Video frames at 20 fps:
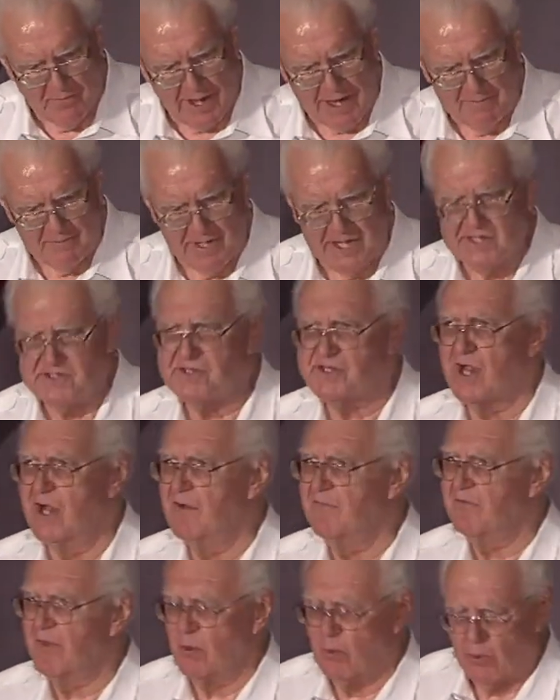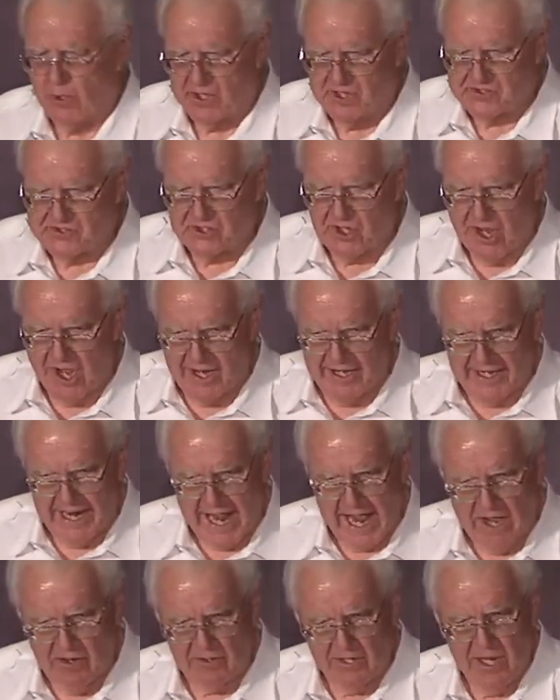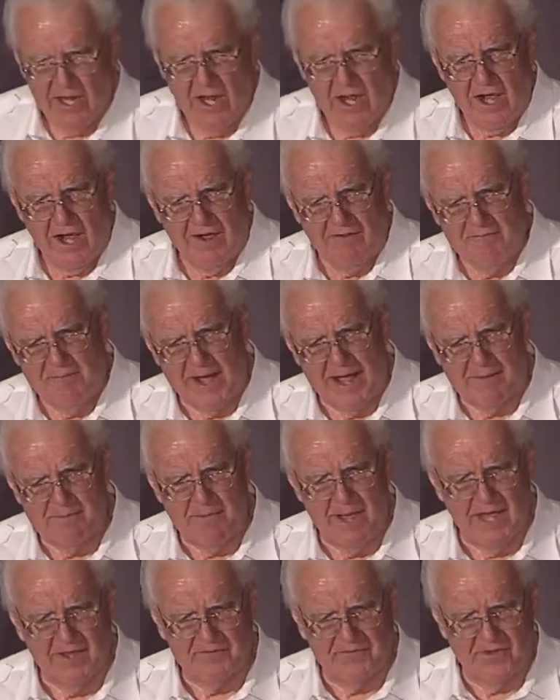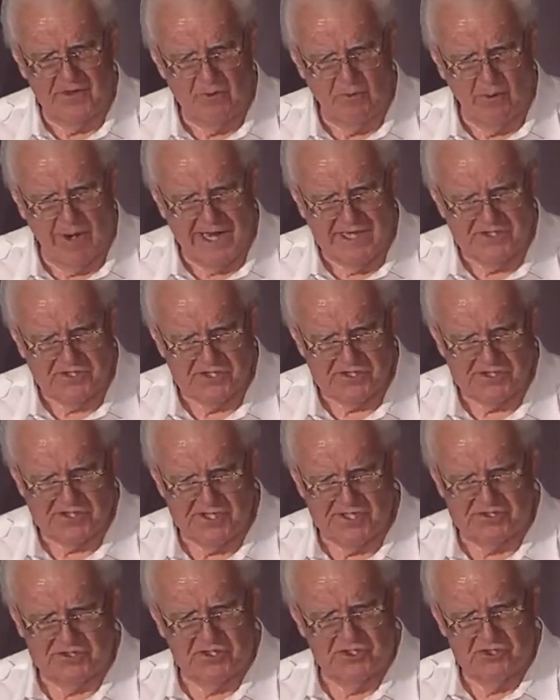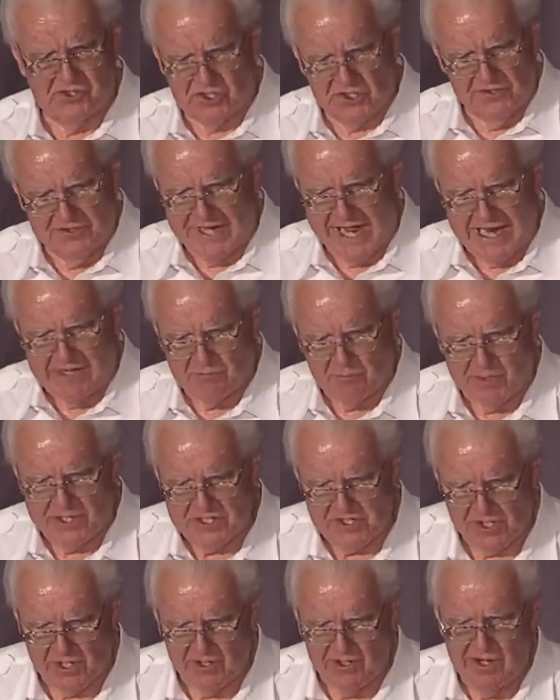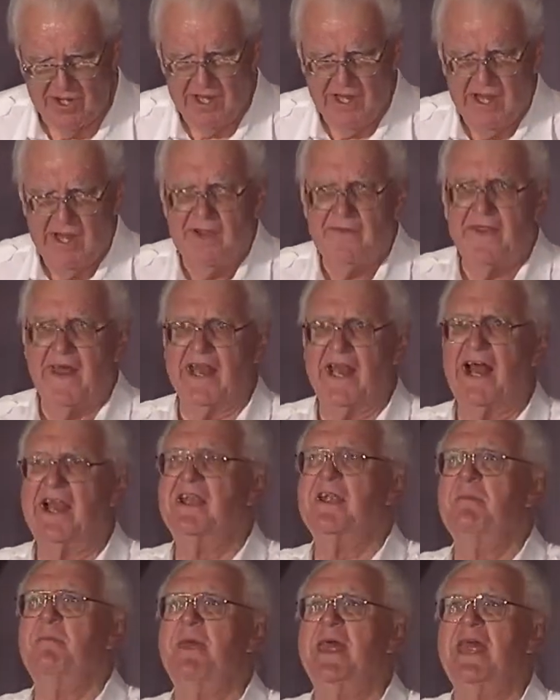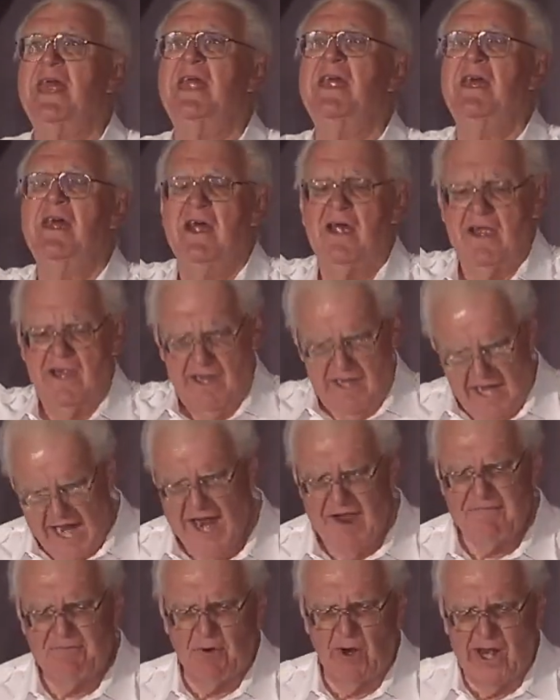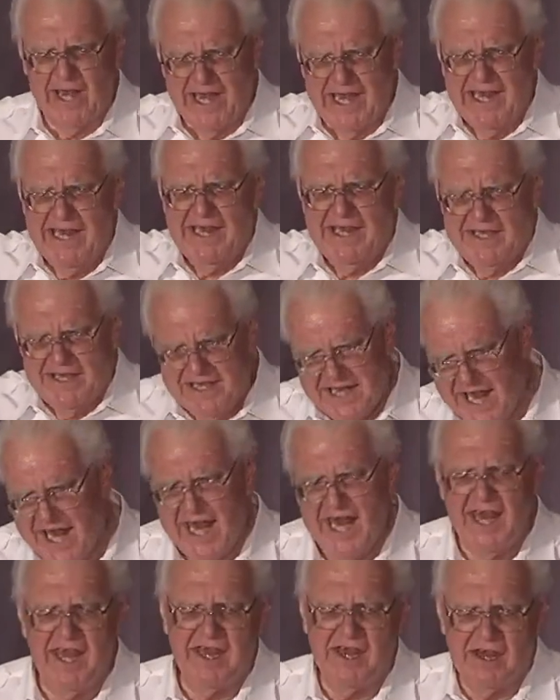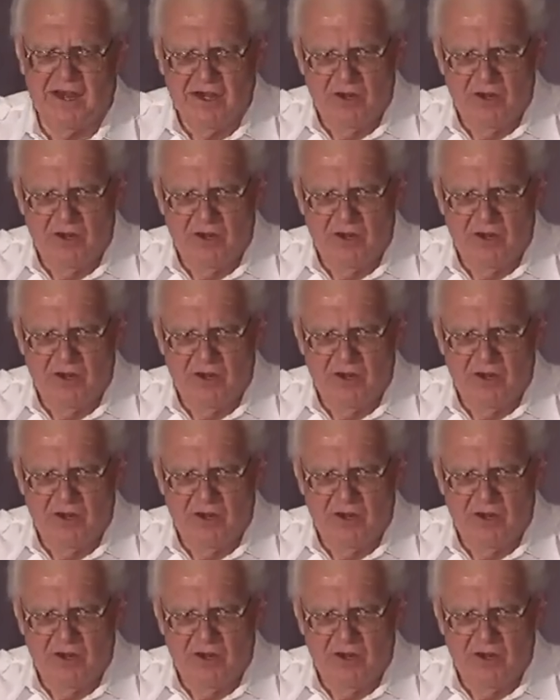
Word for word: by myself, the word is gone out of my mouth in righteousness and shall not return, that unto me every knee